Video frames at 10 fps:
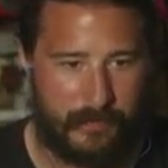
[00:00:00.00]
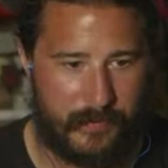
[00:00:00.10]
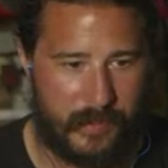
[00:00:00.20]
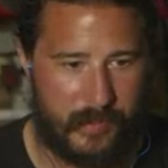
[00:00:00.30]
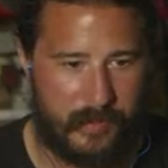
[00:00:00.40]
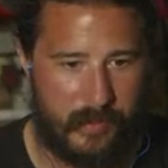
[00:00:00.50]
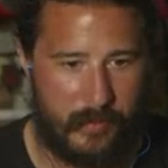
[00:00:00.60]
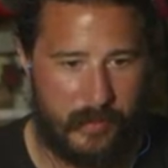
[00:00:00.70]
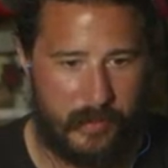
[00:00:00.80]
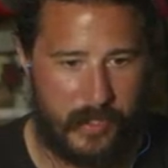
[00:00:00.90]
Let's
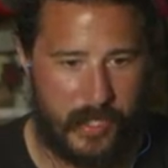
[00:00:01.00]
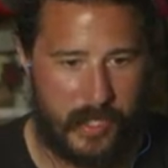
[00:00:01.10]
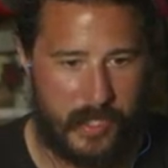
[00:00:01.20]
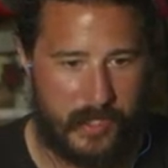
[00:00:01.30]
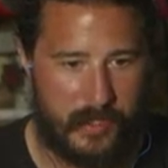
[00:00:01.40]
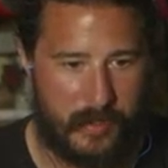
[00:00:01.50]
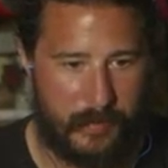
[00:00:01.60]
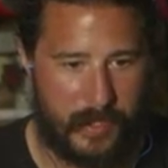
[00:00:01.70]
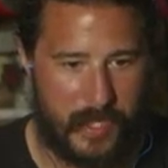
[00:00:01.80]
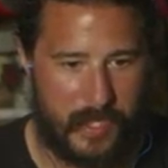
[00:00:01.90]
lower the thigh, up the
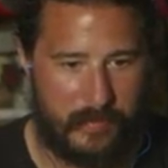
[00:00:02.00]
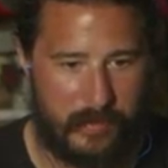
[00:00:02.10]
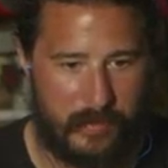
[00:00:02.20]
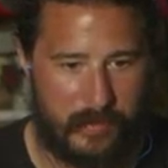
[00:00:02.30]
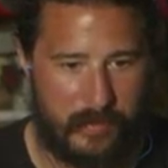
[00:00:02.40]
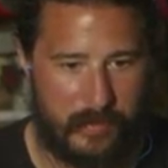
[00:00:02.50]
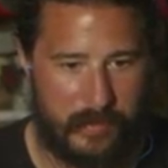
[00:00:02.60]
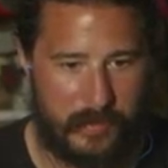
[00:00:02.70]
calves a little.